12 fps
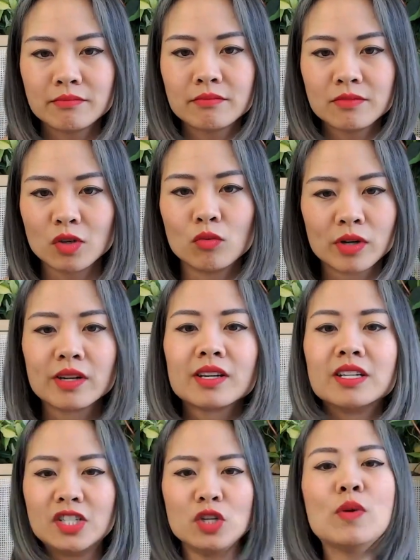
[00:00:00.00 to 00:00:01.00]
So we're going to
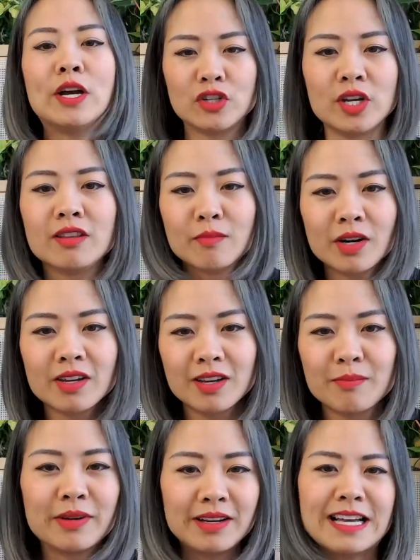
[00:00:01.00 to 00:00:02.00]
continue educating the
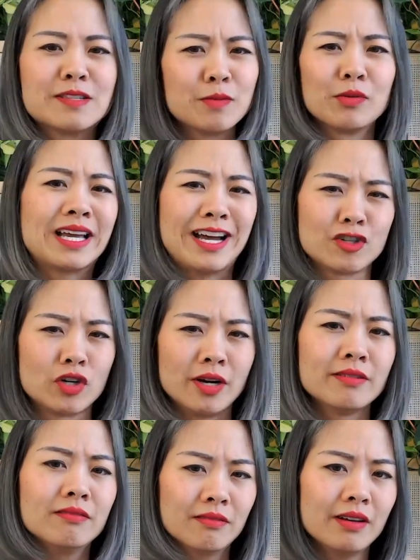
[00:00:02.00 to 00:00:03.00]
market, but as people catch
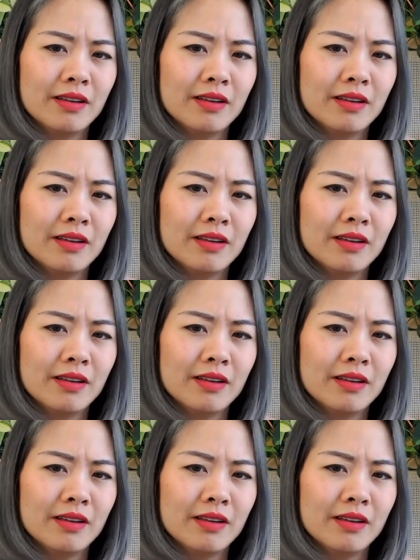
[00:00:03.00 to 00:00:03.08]
on,